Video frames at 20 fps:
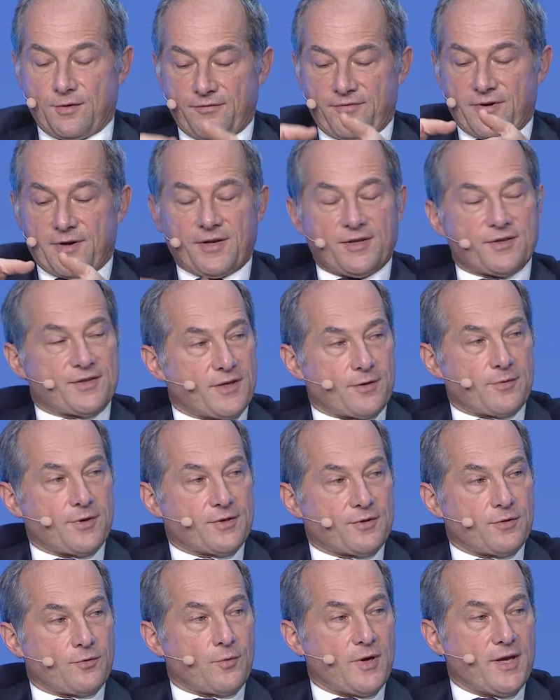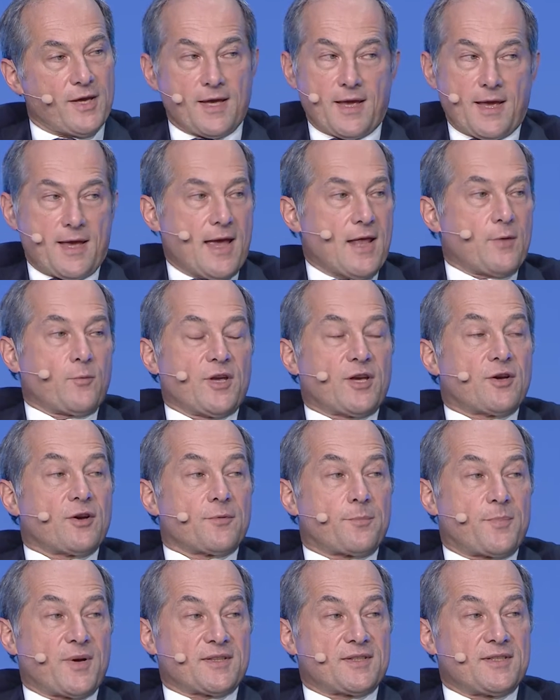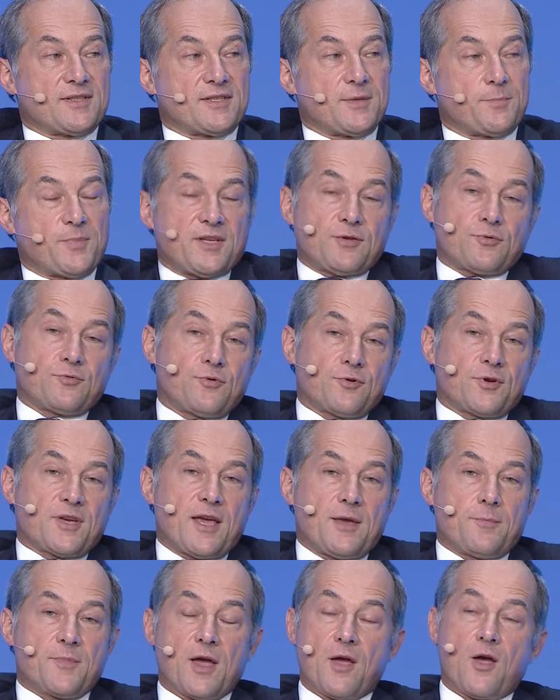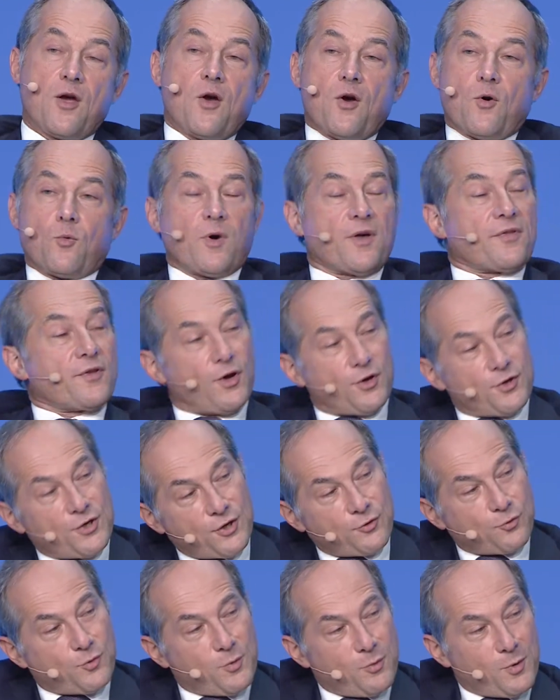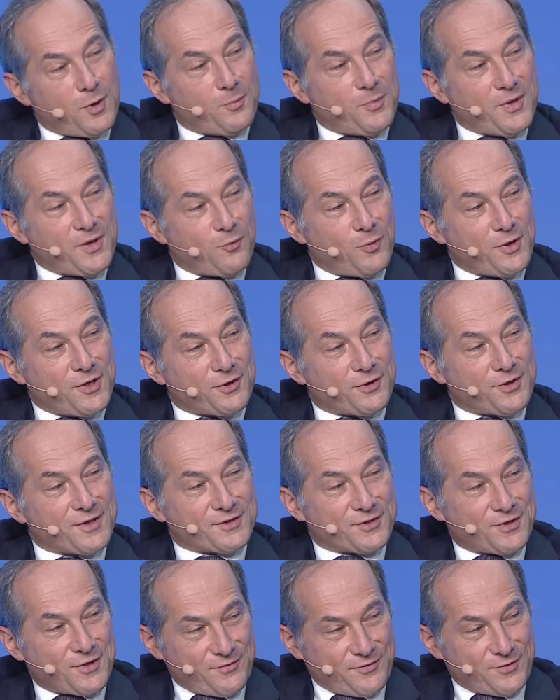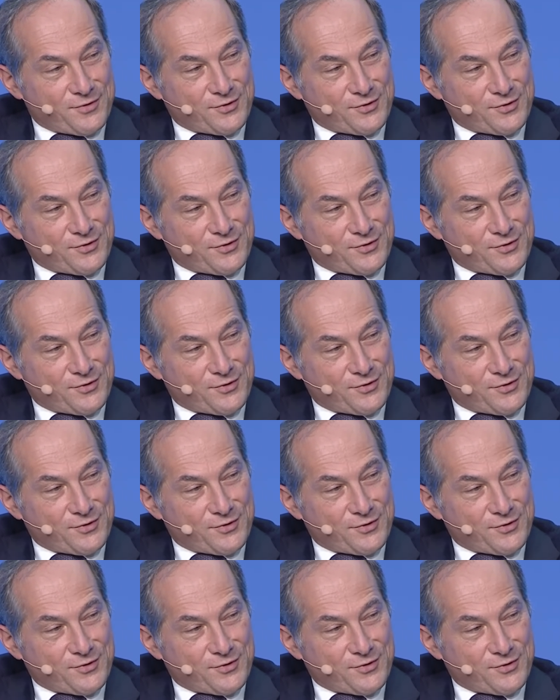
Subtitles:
very integrated way and we can't participate to the game. Whether or not we will be a winner, it's another